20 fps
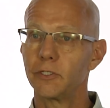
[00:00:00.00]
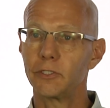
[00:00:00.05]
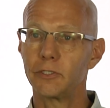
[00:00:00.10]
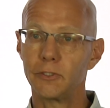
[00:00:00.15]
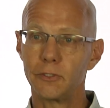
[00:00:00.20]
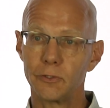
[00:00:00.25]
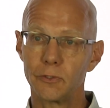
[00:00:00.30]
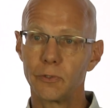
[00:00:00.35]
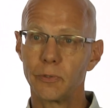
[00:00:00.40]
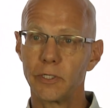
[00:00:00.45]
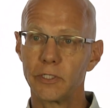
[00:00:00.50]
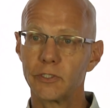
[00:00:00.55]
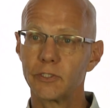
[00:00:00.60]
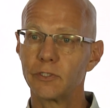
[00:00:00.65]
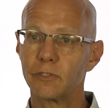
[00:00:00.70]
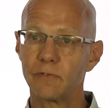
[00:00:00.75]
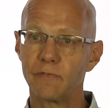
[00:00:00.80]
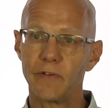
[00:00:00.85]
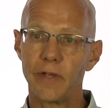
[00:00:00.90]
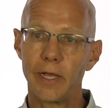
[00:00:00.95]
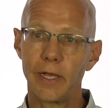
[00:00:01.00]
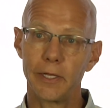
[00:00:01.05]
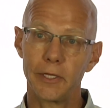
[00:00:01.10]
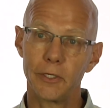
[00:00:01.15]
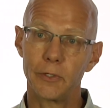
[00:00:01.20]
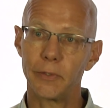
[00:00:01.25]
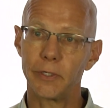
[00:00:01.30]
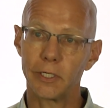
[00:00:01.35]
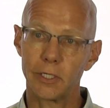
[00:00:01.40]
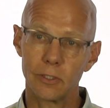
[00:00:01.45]
good nutritional
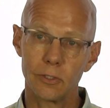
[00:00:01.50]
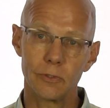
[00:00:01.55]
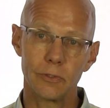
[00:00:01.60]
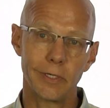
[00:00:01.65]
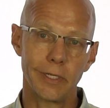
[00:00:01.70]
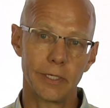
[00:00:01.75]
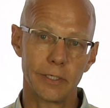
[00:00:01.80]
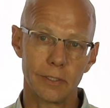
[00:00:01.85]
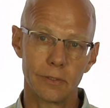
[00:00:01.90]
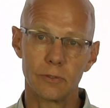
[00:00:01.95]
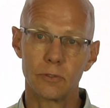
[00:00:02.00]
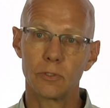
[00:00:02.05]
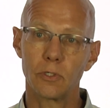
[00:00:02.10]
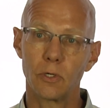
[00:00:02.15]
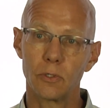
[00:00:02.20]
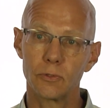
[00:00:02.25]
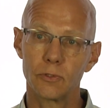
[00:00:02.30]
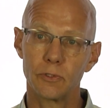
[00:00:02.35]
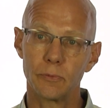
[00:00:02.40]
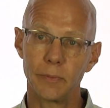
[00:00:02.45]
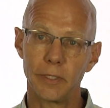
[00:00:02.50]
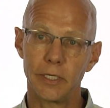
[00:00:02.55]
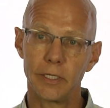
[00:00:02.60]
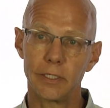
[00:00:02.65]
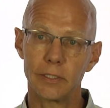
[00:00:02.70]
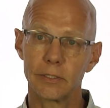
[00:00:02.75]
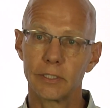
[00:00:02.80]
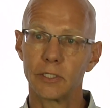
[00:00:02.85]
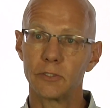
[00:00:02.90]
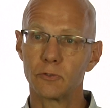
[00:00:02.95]
value, including glucosamine
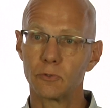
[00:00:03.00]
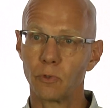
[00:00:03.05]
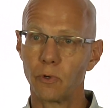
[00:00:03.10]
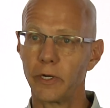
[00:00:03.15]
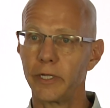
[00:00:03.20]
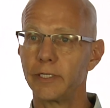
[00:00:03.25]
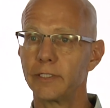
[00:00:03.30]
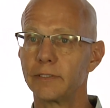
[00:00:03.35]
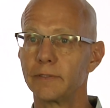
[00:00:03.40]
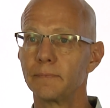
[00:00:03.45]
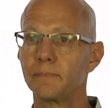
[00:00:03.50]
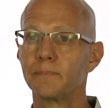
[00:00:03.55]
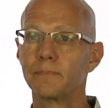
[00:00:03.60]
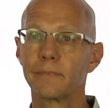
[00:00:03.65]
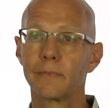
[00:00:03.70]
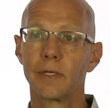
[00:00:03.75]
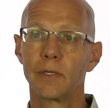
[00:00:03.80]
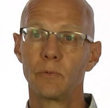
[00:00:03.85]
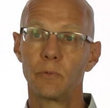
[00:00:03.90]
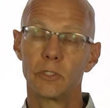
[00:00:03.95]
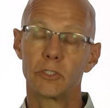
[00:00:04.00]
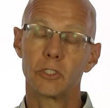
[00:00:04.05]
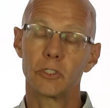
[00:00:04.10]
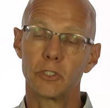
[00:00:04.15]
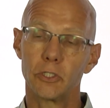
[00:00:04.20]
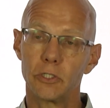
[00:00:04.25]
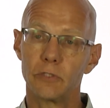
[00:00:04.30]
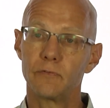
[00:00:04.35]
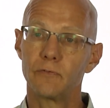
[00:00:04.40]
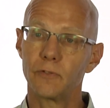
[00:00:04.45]
and chondroitin, which are
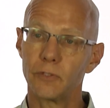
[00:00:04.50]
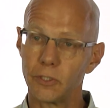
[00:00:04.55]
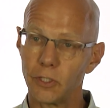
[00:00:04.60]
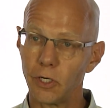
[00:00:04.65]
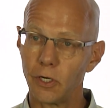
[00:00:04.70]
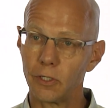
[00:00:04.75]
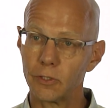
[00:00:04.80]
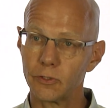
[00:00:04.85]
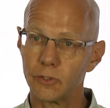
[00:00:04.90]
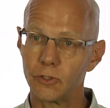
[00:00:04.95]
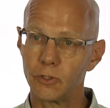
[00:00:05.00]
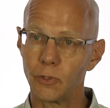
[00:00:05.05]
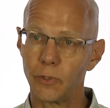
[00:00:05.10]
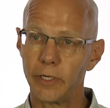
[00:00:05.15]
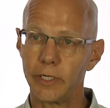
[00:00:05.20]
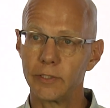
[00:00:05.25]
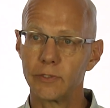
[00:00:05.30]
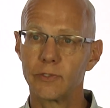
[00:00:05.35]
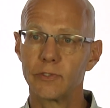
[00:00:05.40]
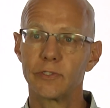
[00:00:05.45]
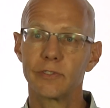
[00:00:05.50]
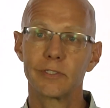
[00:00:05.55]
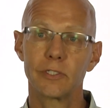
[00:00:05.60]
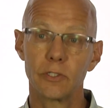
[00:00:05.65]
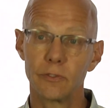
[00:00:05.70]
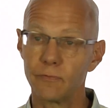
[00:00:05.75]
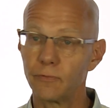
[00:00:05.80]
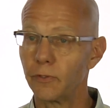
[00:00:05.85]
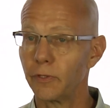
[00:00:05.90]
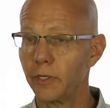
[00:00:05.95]
good for dogs' joints,
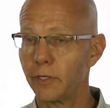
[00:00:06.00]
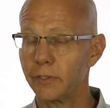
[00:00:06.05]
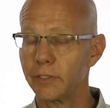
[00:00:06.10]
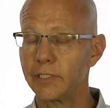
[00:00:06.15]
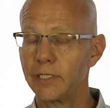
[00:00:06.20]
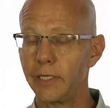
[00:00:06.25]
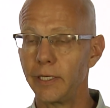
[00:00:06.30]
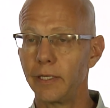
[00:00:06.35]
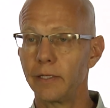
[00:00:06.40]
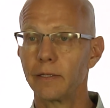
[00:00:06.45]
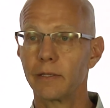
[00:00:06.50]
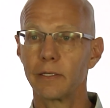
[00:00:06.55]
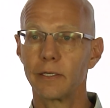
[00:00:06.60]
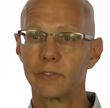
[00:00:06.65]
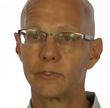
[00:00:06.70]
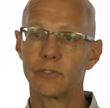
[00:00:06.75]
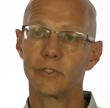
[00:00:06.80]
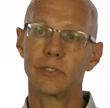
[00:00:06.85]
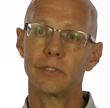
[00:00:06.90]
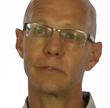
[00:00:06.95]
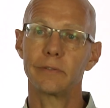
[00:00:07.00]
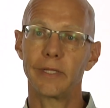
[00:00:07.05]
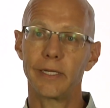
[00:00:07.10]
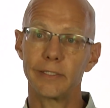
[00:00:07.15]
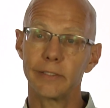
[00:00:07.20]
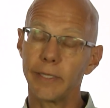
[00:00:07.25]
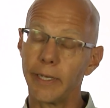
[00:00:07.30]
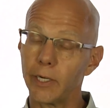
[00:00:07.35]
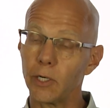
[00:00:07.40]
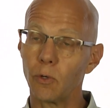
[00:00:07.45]
good for their teeth because they
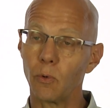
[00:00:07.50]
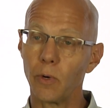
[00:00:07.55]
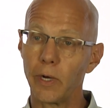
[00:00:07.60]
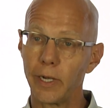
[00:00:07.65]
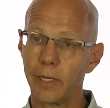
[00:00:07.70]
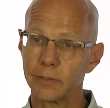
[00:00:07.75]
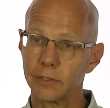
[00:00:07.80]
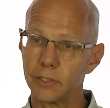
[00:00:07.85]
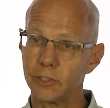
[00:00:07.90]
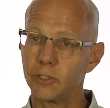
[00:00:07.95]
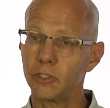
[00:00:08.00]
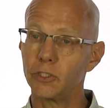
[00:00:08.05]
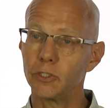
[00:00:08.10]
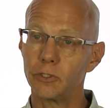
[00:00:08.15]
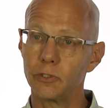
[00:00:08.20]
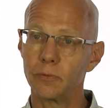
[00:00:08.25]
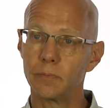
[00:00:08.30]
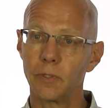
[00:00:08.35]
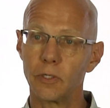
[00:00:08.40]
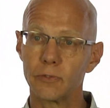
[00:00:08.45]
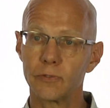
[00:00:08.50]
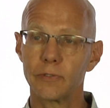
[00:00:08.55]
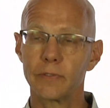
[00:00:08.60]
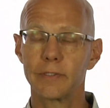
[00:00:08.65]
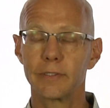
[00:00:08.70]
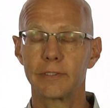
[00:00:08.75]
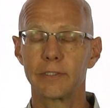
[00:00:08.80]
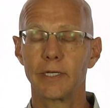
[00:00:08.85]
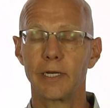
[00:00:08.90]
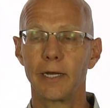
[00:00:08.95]
take a while to chew most of
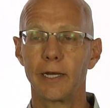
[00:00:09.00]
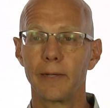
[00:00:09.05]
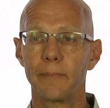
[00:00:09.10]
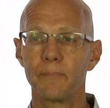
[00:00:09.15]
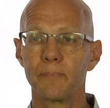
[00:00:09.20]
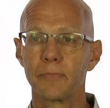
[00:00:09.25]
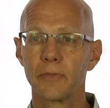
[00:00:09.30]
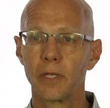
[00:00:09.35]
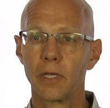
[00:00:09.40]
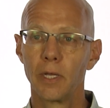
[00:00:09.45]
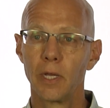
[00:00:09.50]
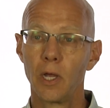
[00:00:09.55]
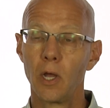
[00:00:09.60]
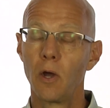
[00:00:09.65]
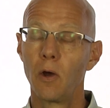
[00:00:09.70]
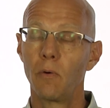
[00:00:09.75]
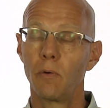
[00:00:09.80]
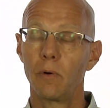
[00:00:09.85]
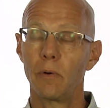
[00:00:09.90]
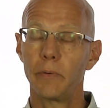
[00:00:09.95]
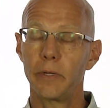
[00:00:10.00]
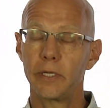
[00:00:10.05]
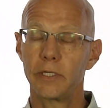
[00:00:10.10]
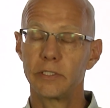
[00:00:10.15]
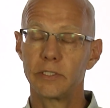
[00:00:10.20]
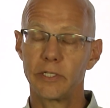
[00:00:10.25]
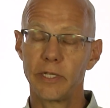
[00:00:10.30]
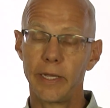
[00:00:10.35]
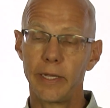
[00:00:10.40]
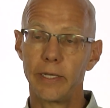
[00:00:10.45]
the time. What we
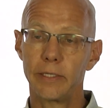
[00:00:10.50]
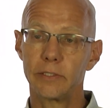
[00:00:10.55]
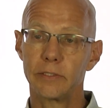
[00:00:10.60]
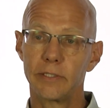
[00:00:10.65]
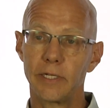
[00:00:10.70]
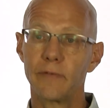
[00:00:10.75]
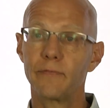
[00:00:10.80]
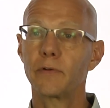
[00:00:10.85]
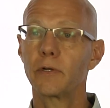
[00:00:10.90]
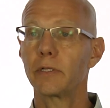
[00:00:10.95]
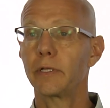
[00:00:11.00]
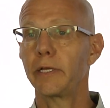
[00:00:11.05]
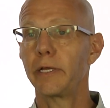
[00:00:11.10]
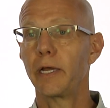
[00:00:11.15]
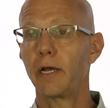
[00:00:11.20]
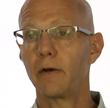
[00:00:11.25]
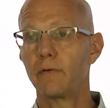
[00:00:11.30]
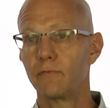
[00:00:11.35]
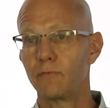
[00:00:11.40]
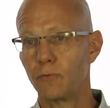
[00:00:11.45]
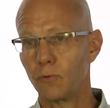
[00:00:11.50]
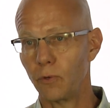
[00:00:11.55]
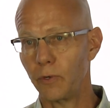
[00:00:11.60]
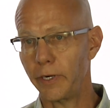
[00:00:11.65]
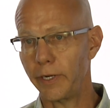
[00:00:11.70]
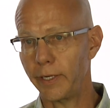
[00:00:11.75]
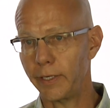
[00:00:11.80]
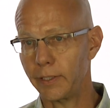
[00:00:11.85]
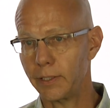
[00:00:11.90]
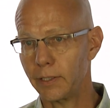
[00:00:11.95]
say is definitely
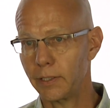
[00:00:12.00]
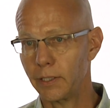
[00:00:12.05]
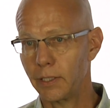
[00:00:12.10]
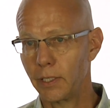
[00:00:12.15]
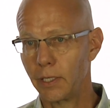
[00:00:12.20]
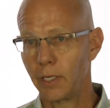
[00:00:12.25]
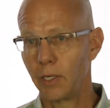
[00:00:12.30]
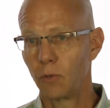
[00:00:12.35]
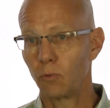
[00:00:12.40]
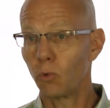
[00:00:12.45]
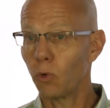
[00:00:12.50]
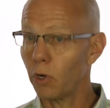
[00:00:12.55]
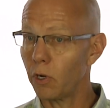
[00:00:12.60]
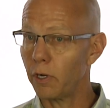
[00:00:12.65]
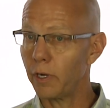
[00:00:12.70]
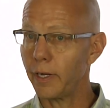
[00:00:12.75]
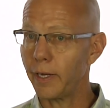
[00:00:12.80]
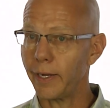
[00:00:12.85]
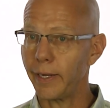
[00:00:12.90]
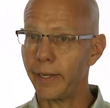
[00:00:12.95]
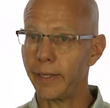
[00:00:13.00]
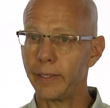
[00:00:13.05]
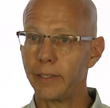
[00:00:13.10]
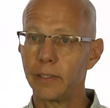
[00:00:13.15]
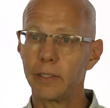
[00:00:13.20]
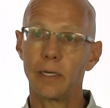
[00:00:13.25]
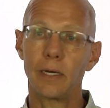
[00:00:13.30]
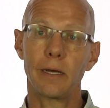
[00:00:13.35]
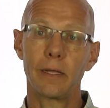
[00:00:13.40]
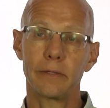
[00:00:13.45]
avoid
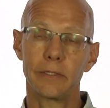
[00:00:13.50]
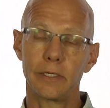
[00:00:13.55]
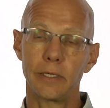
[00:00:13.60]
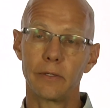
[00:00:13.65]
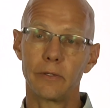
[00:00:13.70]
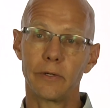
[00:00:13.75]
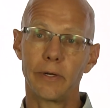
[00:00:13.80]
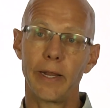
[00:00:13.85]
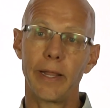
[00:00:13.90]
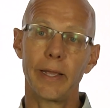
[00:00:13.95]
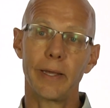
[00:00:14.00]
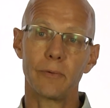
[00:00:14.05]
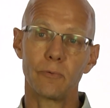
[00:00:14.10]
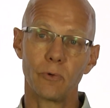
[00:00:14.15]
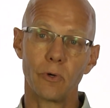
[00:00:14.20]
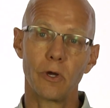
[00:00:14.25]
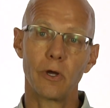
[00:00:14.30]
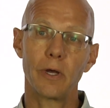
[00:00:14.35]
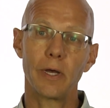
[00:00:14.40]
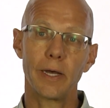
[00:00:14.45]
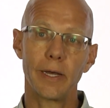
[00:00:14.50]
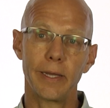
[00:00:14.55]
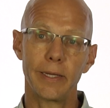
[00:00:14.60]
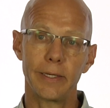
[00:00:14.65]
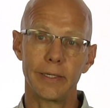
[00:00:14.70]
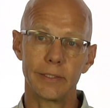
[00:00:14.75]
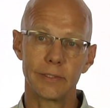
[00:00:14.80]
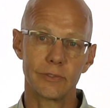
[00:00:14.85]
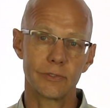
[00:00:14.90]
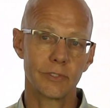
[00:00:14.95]
rawhide. On the other hand,
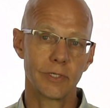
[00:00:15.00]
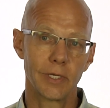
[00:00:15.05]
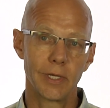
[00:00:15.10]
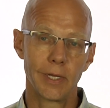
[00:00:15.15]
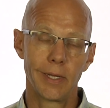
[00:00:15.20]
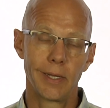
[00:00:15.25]
rawhide is,